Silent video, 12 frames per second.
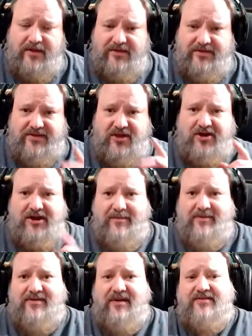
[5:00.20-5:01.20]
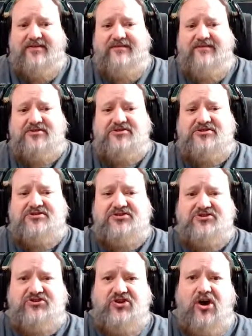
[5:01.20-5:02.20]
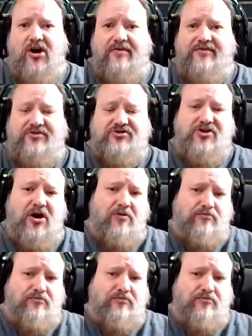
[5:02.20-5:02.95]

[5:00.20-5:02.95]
The unappetizing fish is the star of the show.